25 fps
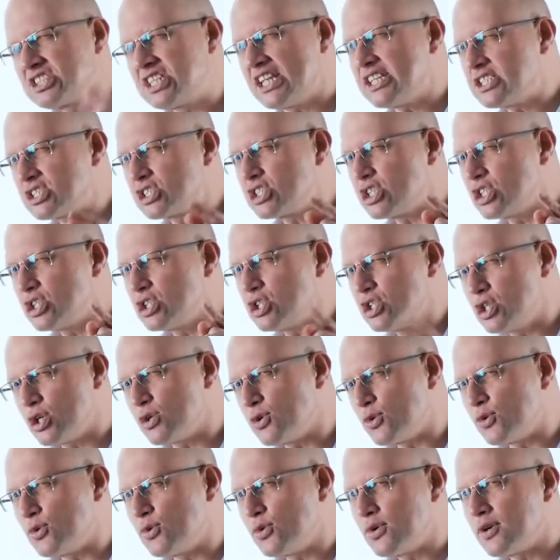teaching
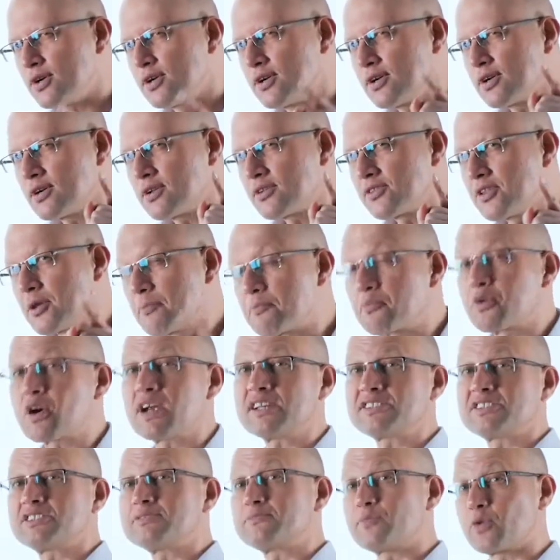you the
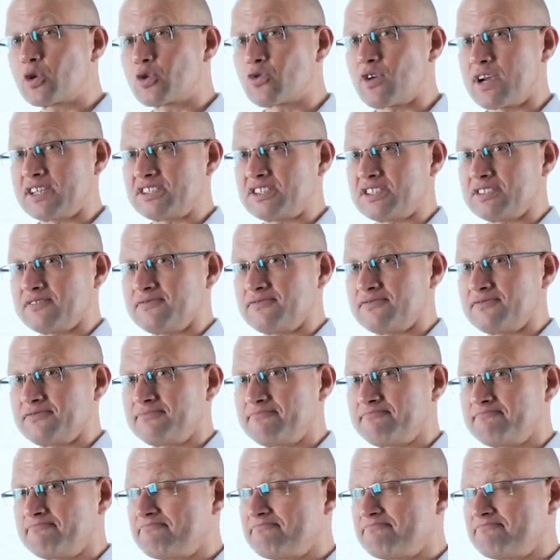present progressive.